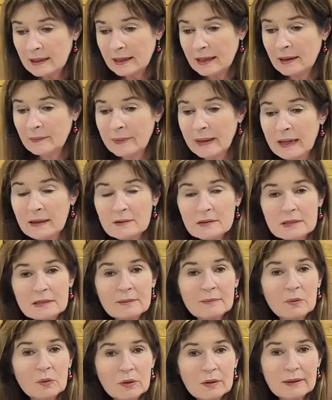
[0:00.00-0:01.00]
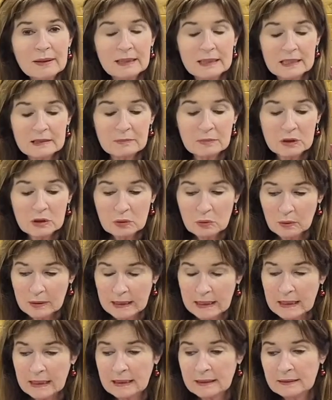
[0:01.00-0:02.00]
about some more things
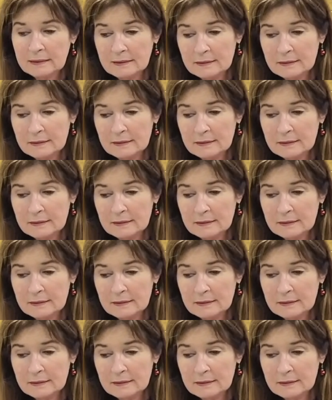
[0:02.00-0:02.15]
between